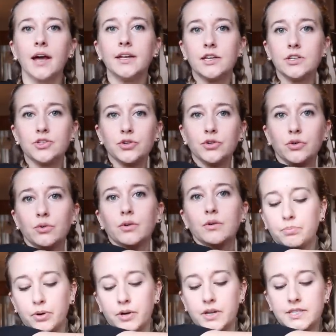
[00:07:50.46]
I need to
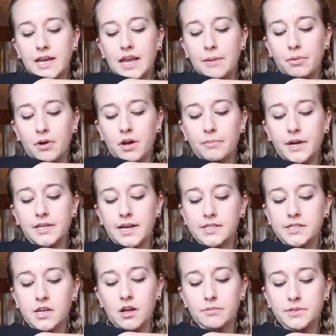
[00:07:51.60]
put tape on my
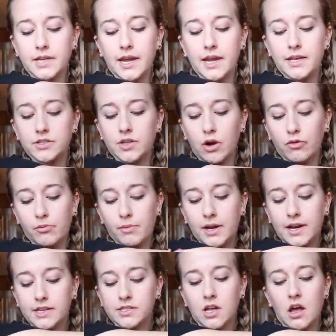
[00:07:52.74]
Dexcom site. So for my
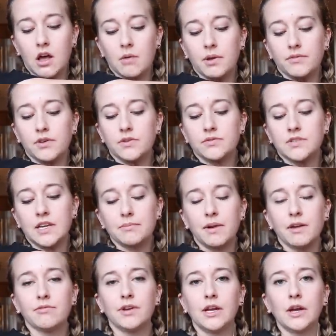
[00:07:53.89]
Dexcom, if you've seen
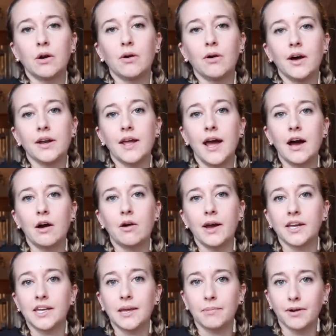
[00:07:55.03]
my video on how
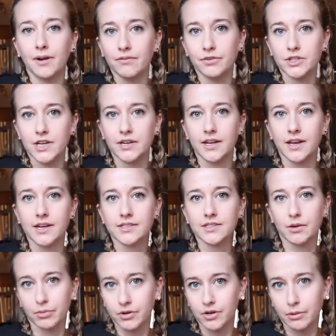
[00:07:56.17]
I keep it on for 10 days,
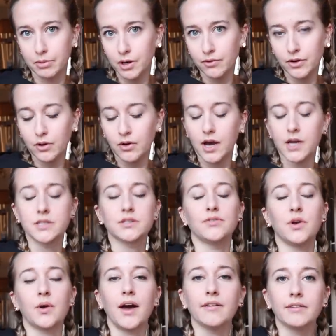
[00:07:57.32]
I'll put it up here for you guys if
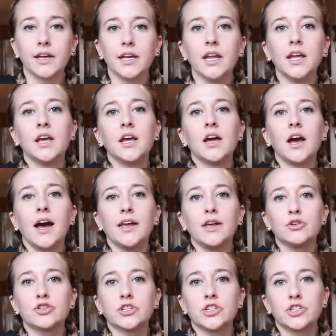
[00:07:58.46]
you haven't. I
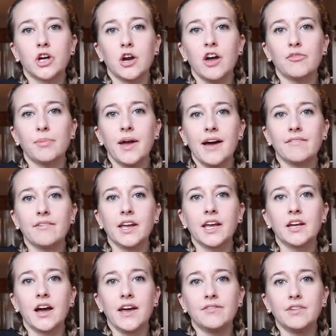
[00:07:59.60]
usually start off by having
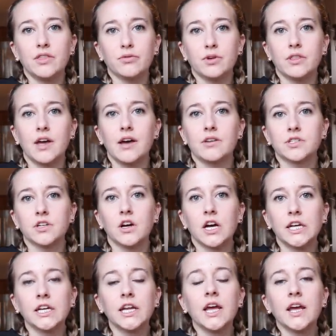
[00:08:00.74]
an IV 3000
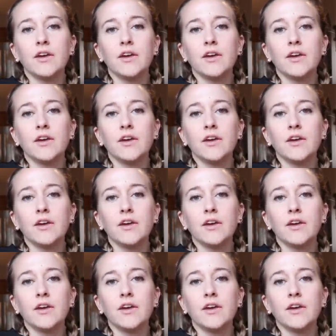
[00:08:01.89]
on